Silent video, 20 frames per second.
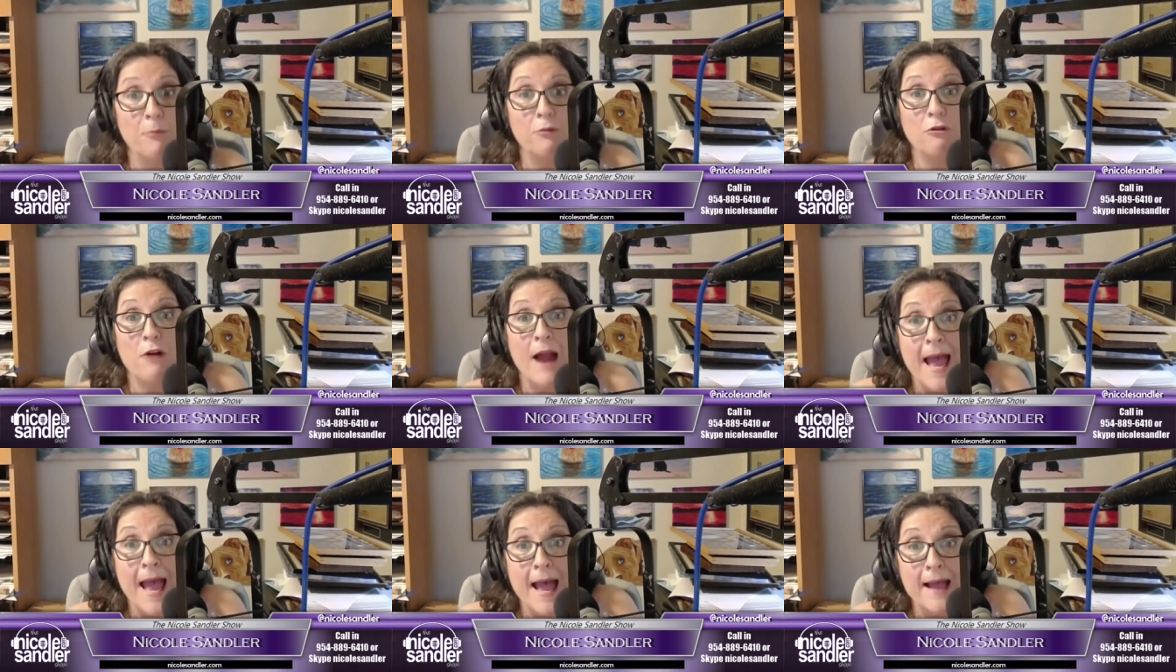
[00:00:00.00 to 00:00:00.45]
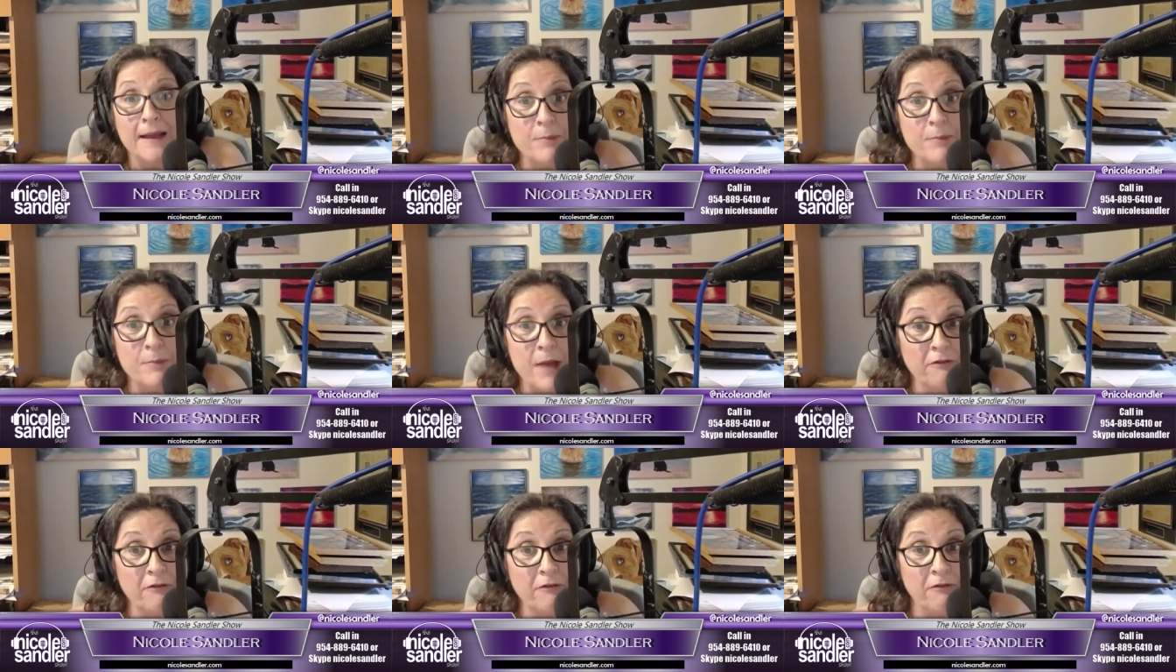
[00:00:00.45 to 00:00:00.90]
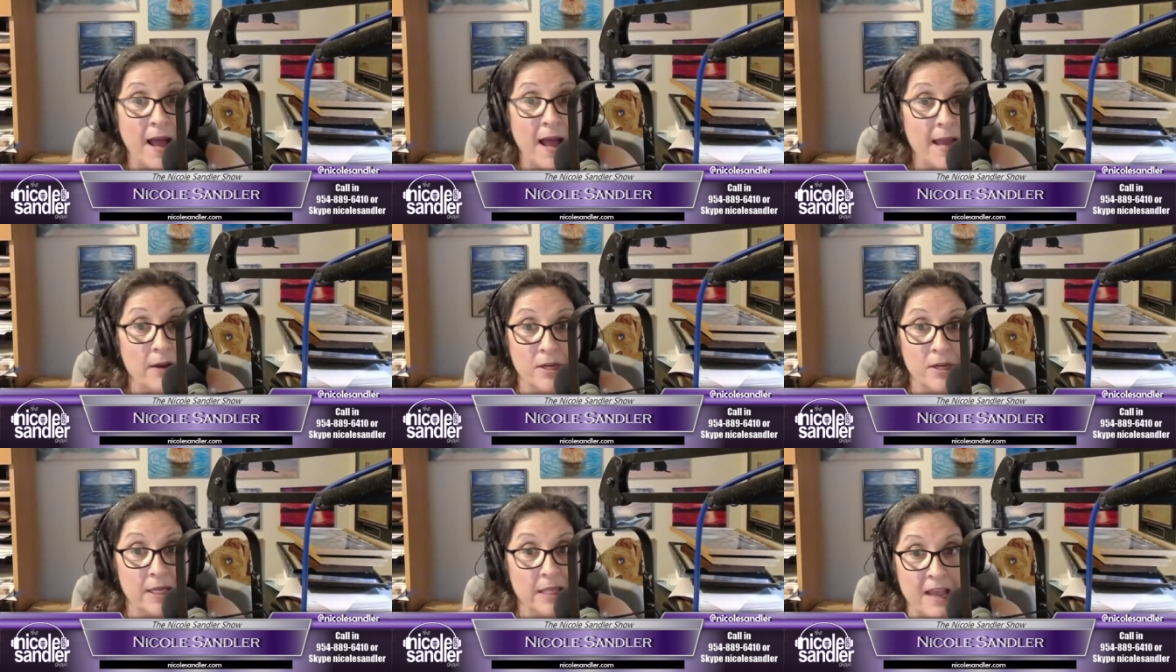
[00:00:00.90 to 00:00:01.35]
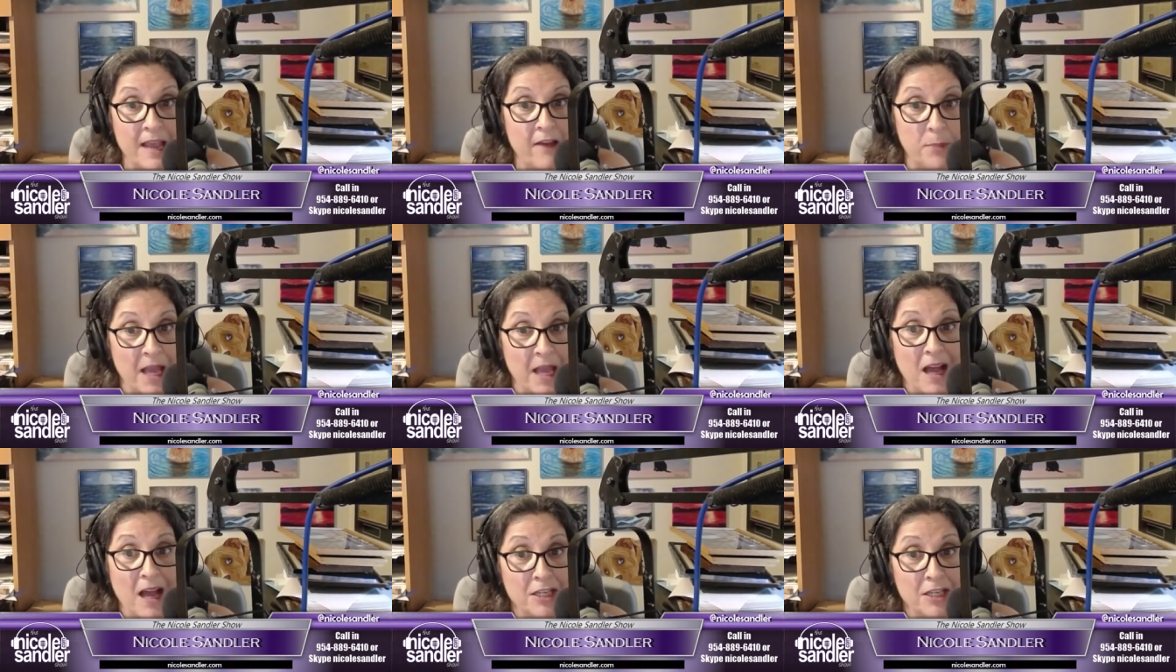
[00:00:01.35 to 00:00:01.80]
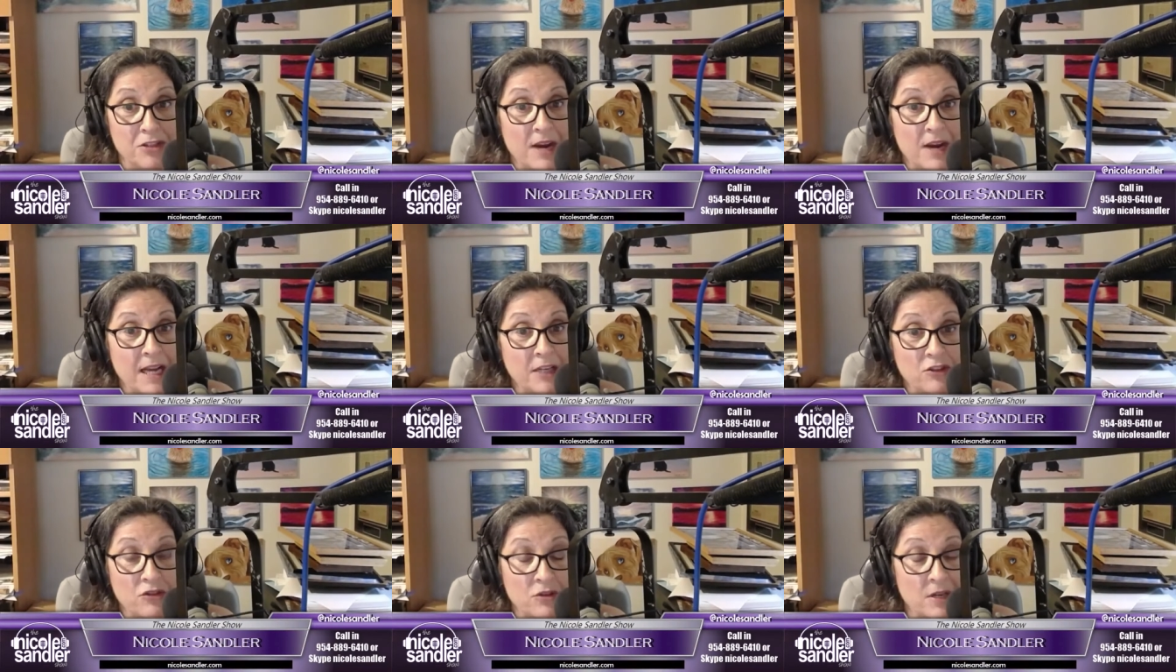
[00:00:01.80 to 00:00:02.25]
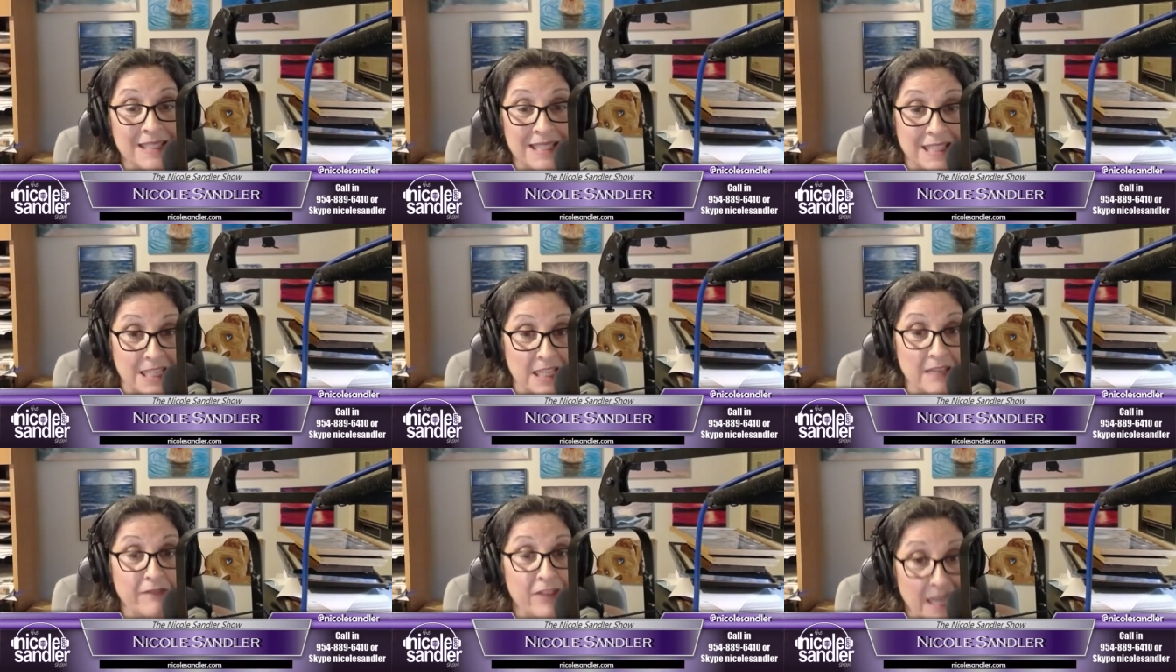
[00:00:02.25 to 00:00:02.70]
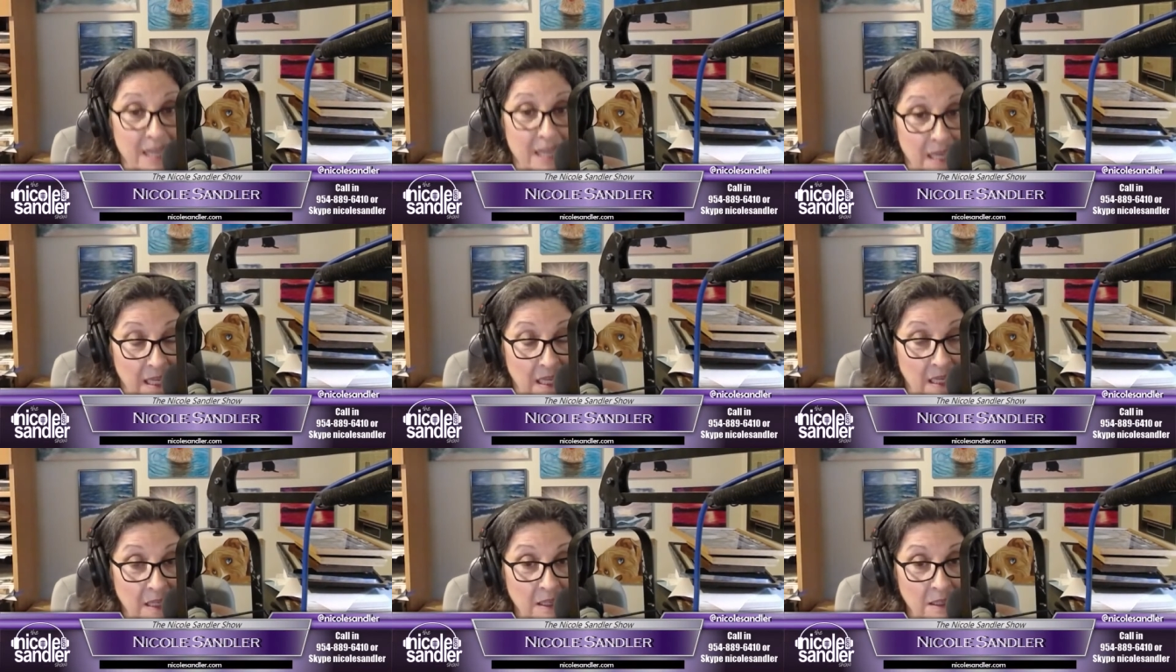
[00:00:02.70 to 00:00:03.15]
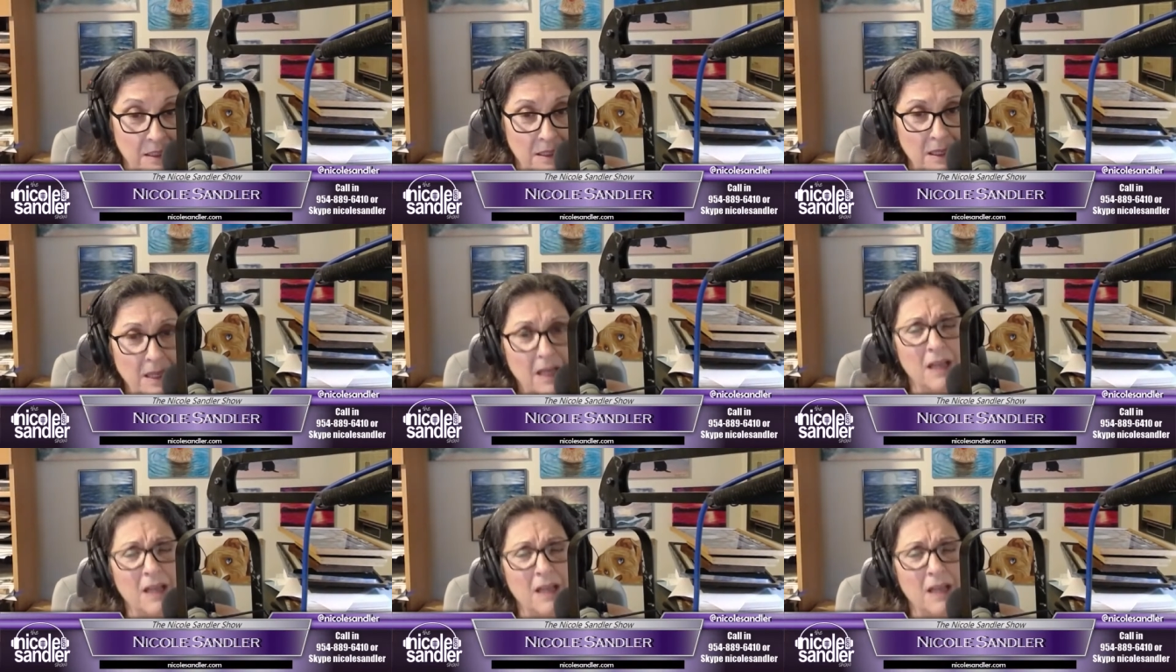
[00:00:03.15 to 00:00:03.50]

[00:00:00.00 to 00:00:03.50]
bragged about firing the FBI director on TV,